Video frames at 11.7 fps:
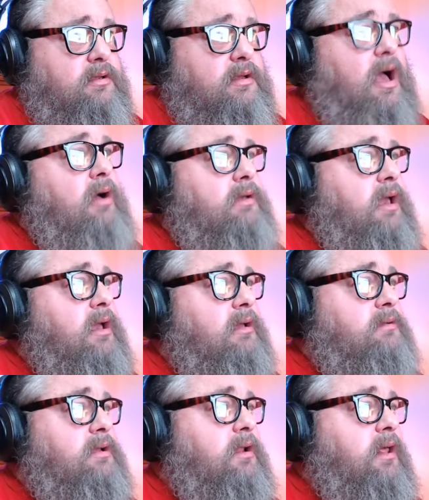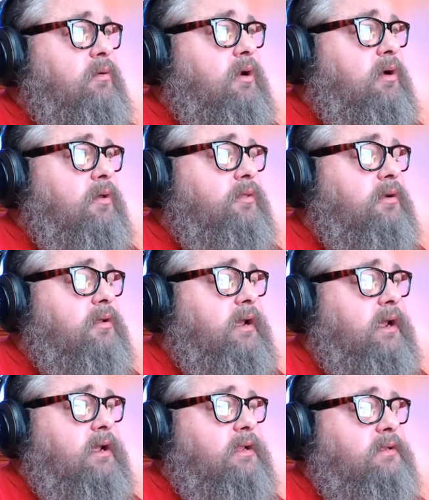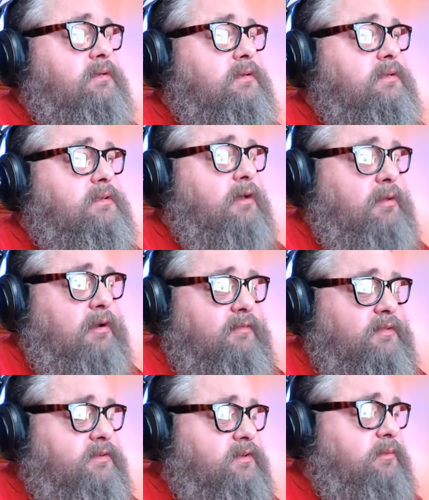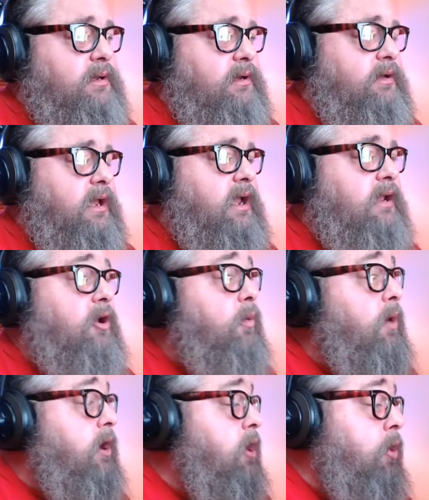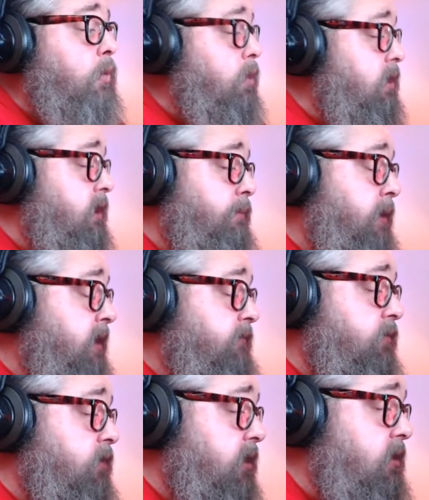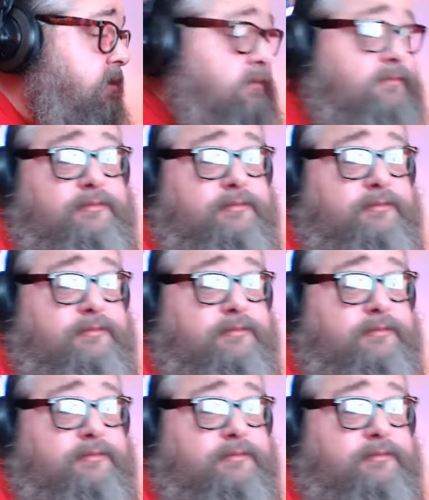Oh yeah, they want to hold their little hands and tell them that everything's going to be okay. Don't worry, we're going to pay for it all.